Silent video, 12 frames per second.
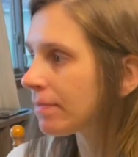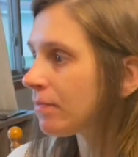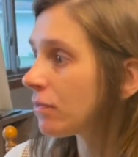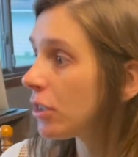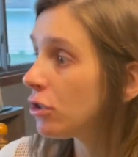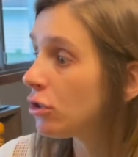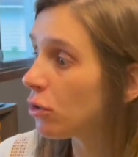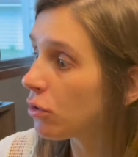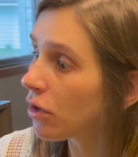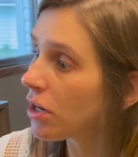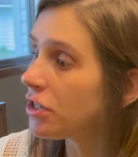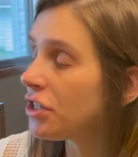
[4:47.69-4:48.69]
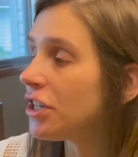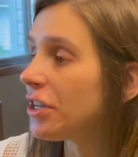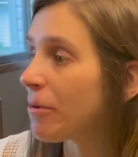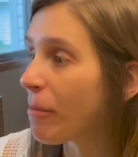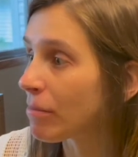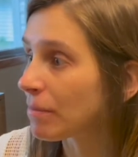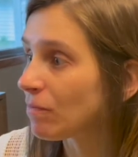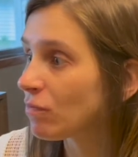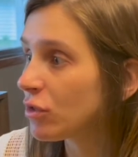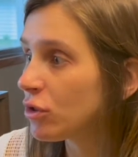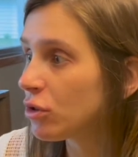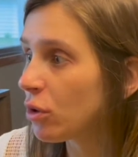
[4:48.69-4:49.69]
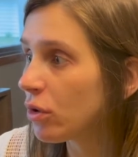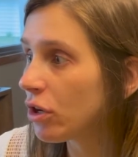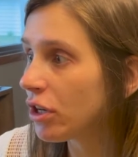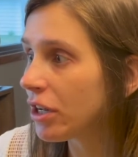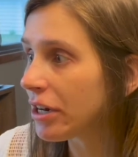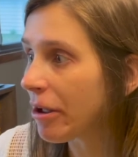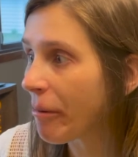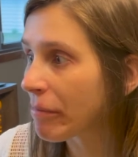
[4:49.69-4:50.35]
It's so crunchy. It's so good.